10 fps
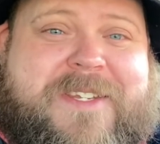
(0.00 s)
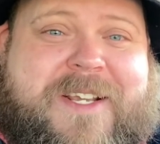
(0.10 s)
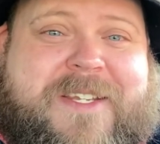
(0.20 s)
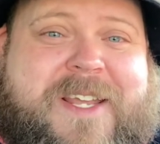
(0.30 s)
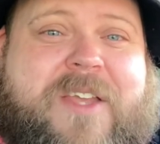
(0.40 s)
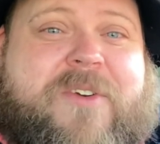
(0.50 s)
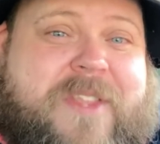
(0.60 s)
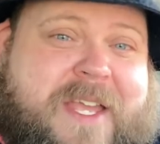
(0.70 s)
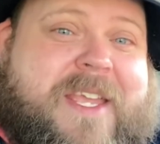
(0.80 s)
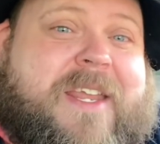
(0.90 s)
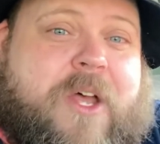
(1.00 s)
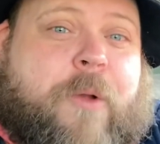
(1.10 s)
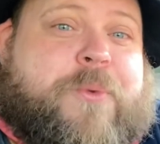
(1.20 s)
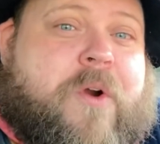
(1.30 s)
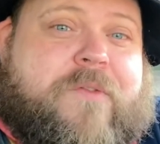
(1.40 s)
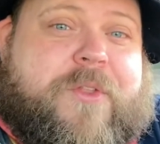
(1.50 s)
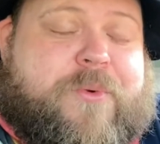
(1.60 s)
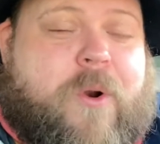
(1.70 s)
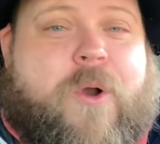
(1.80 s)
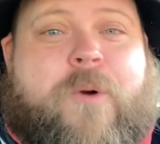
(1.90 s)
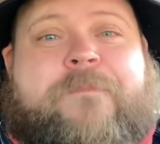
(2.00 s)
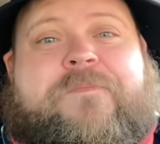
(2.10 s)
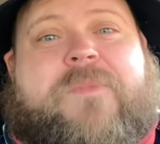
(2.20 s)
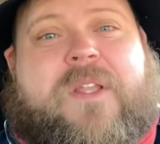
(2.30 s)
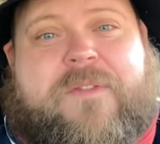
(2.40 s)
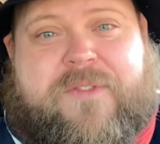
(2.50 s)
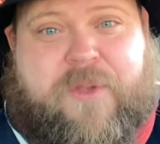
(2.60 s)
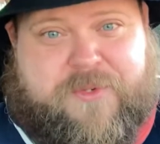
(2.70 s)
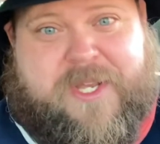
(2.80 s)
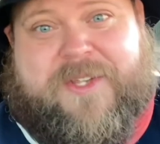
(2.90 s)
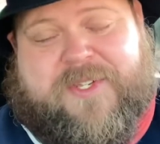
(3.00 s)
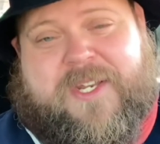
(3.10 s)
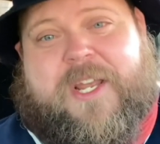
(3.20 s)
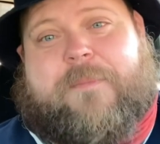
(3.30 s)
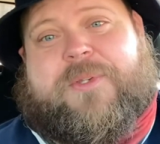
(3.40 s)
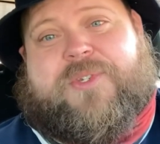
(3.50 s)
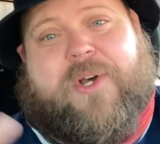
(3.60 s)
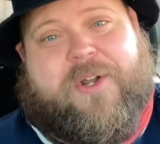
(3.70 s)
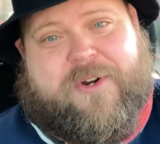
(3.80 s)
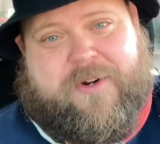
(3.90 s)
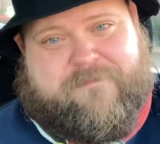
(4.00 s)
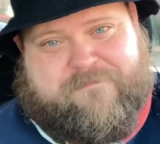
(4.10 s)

dictator that he had helped overthrow. Those guys kidnap his daughter.